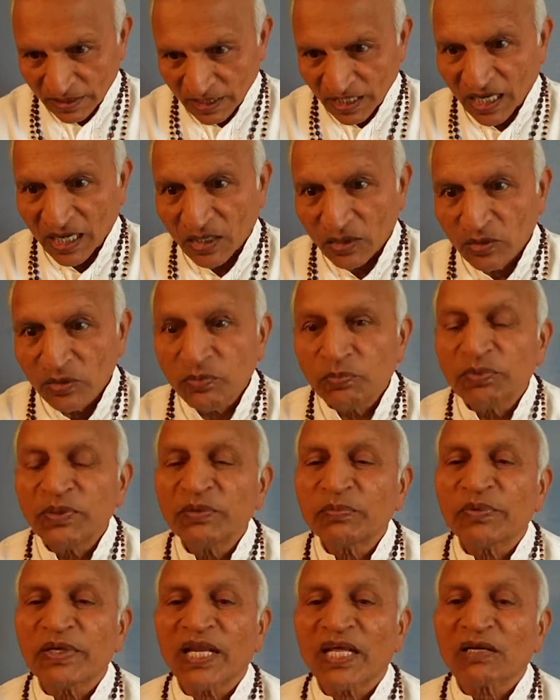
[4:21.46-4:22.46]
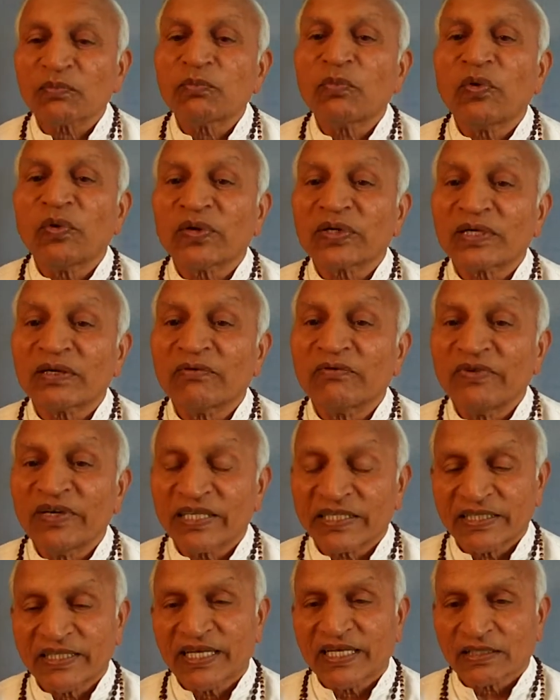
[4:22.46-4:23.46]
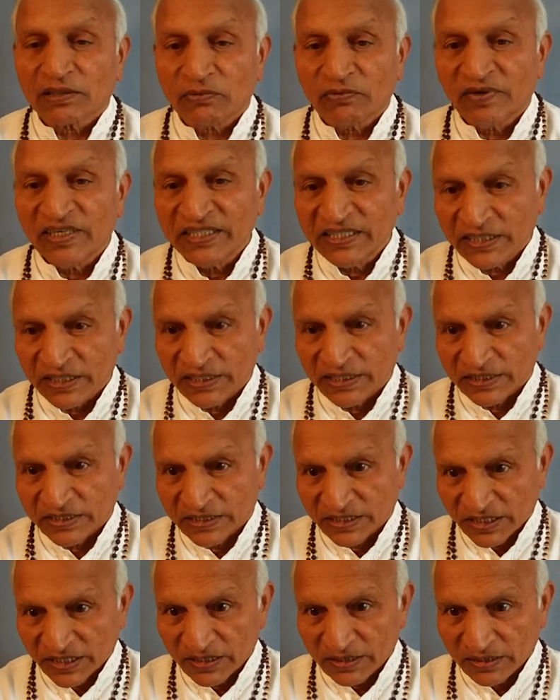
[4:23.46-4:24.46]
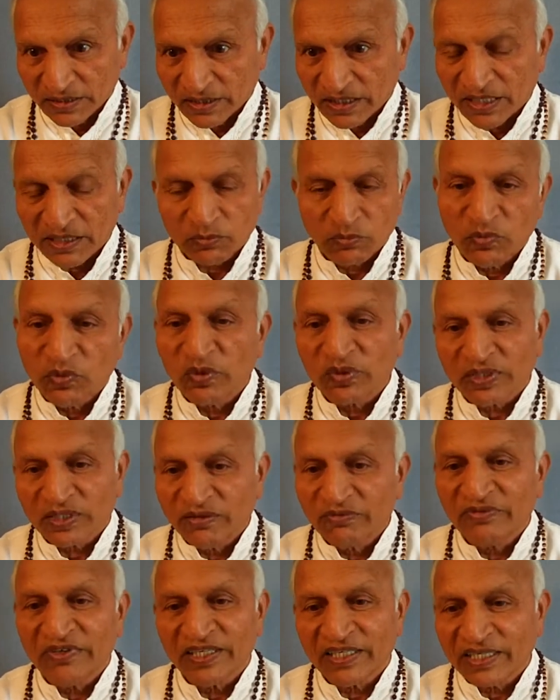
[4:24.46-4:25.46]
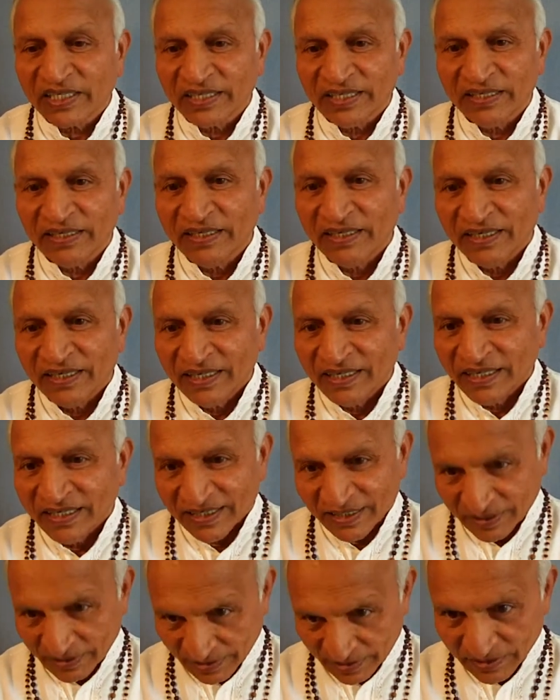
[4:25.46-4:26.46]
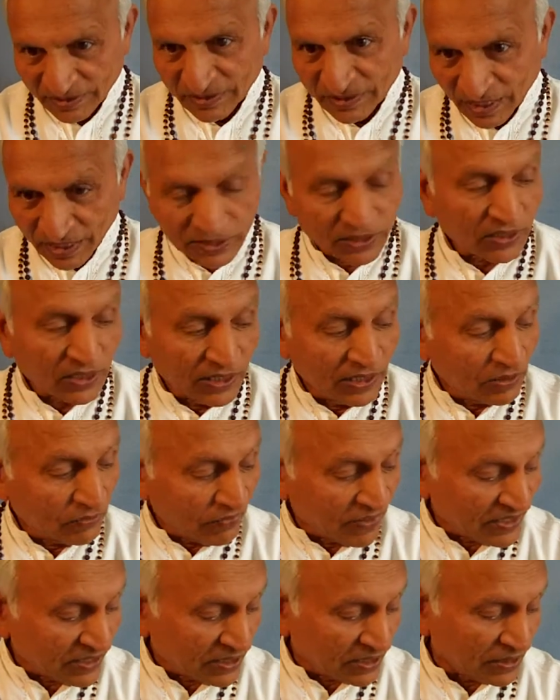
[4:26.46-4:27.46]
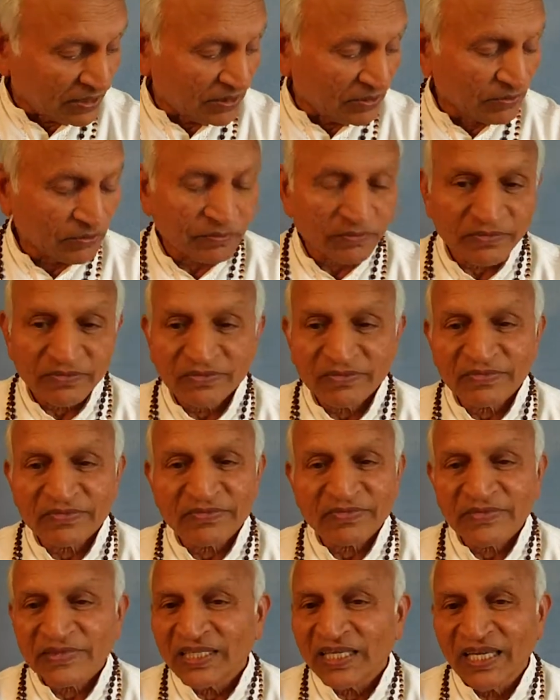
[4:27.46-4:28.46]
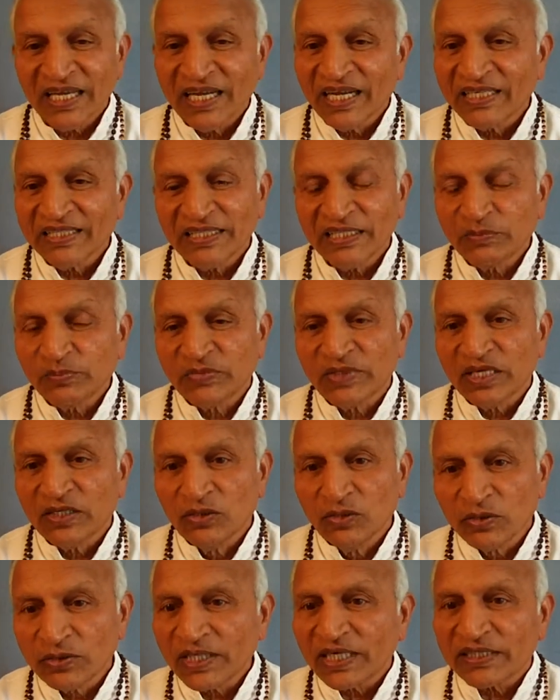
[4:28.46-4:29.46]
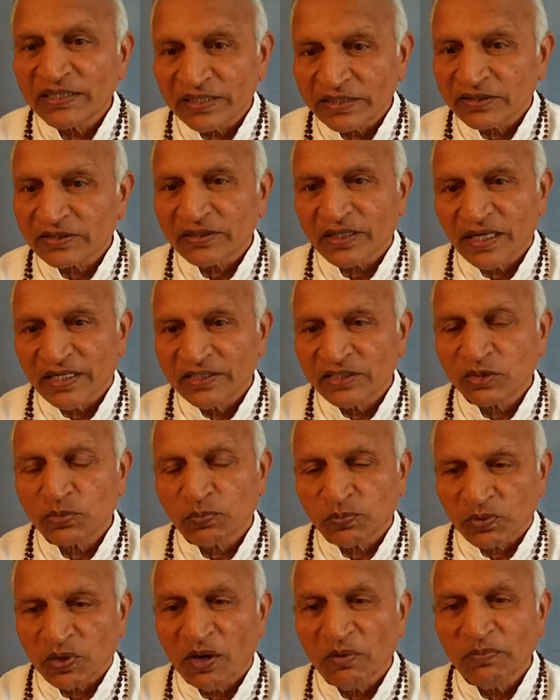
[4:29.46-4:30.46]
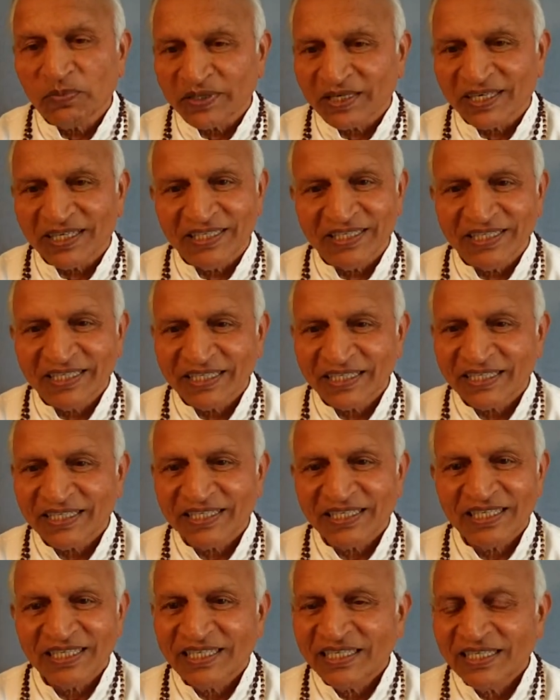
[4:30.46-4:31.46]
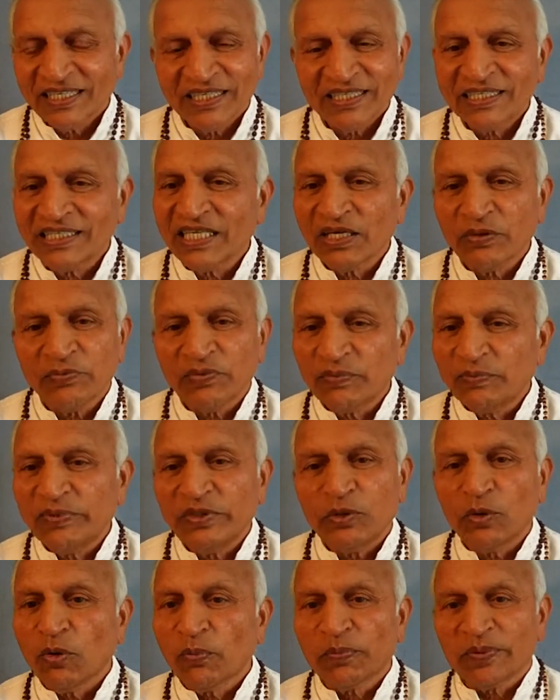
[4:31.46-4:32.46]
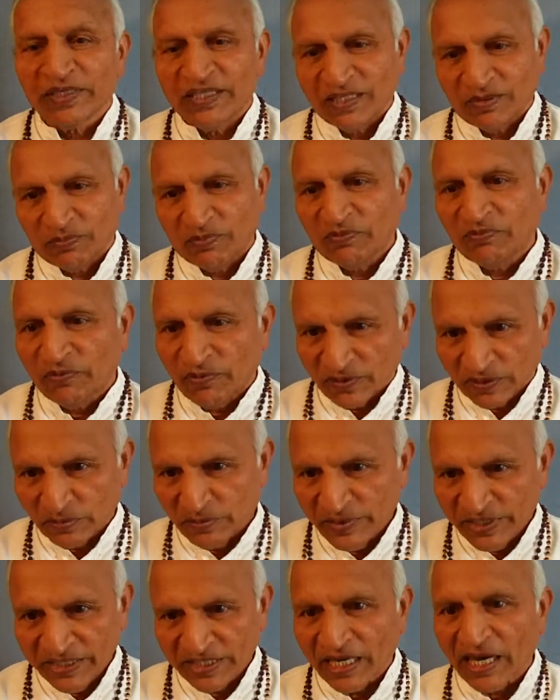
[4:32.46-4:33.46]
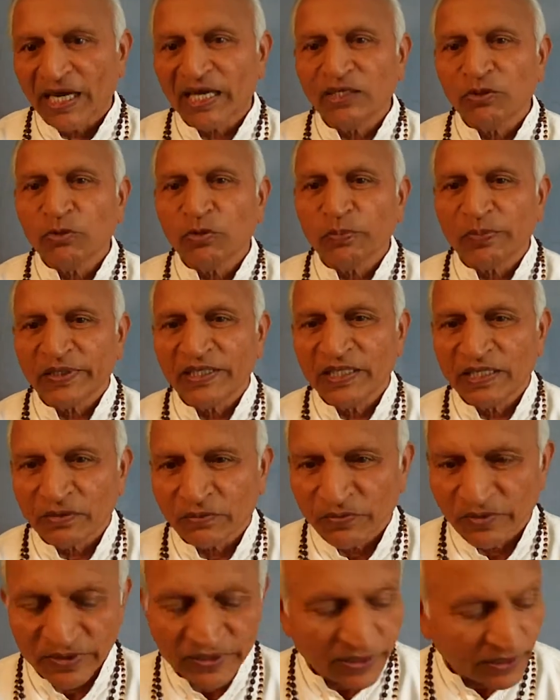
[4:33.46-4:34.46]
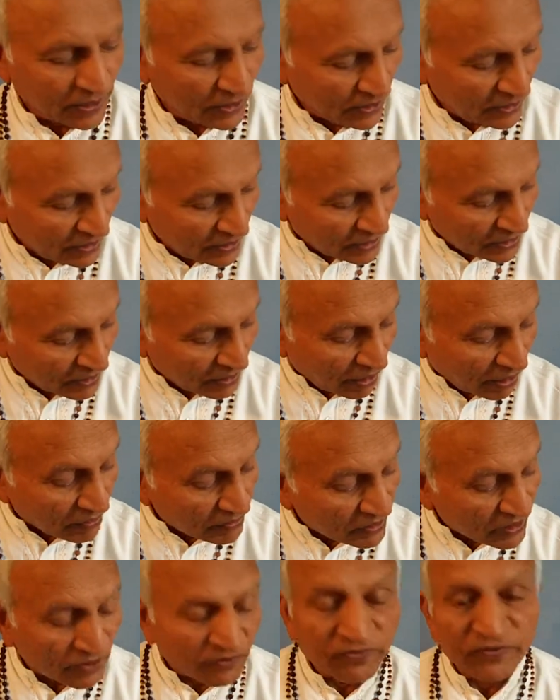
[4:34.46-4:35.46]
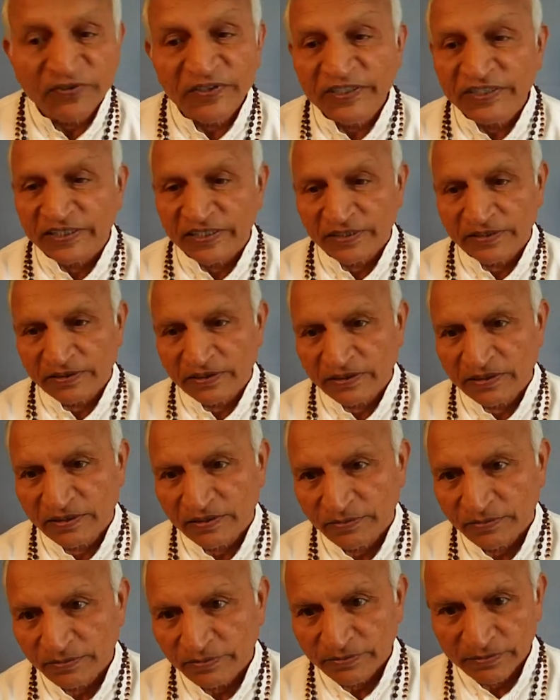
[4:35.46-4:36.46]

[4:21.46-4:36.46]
Now people are more awake, they are questioning. Children are more awake and asking questions. And if they look at the science properly, they would be opened up. For me, eye-opener was quantum physics.